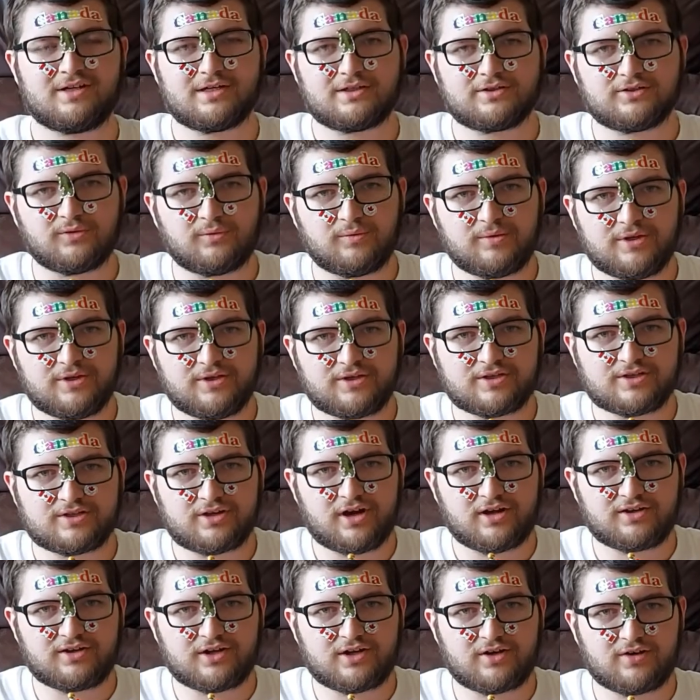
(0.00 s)
So we just
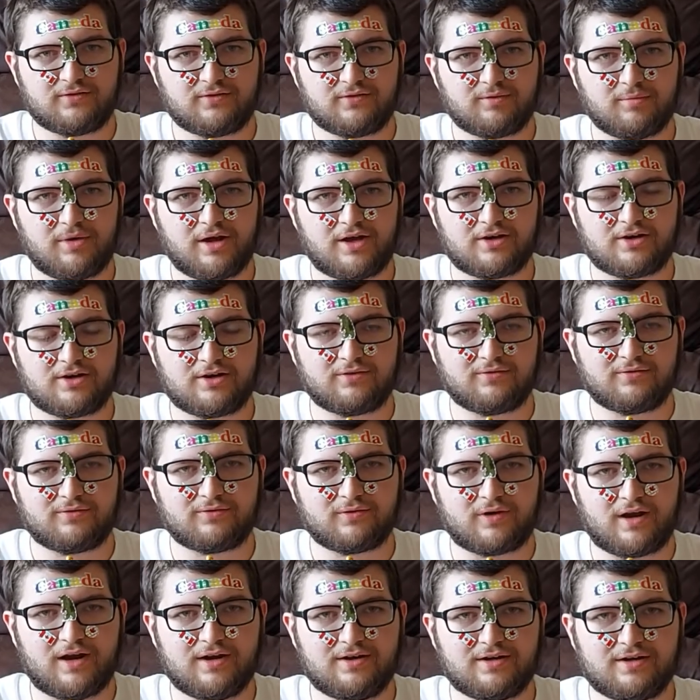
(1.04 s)
got to hear from my good
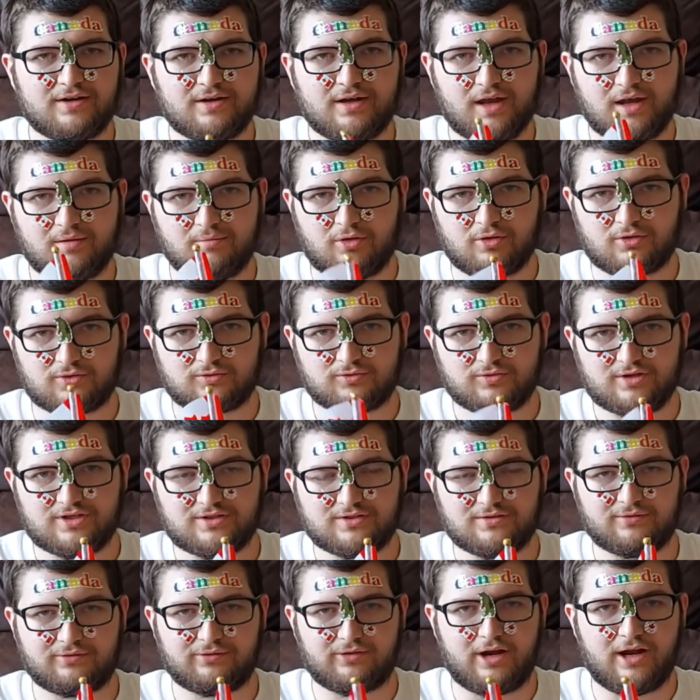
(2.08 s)
friend and most
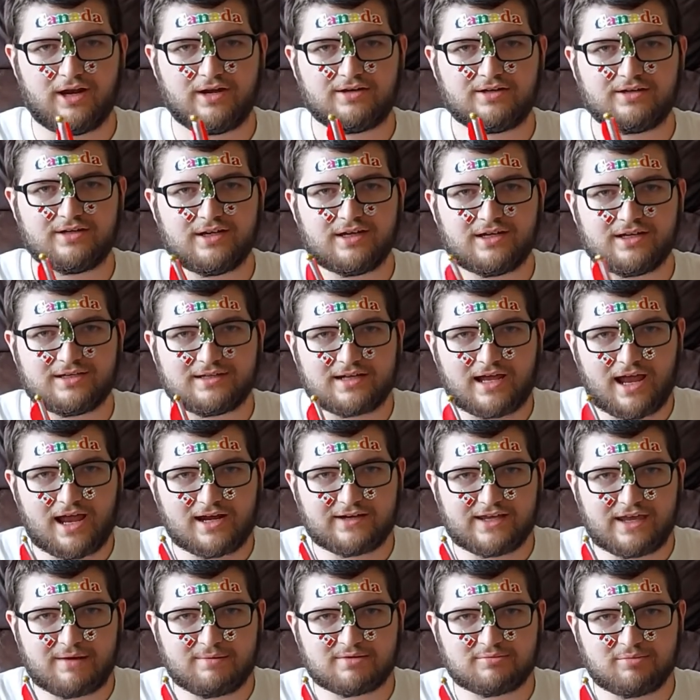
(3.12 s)
recent friend,
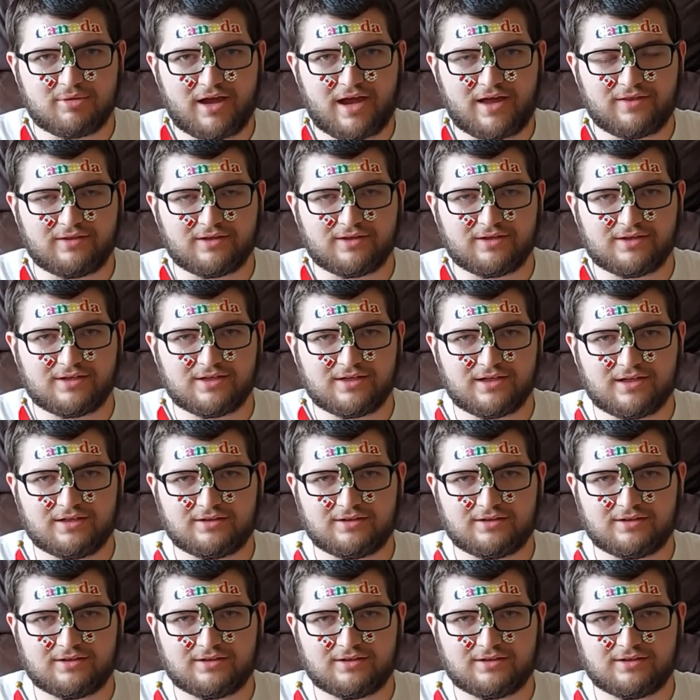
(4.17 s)
DadGamesBadly.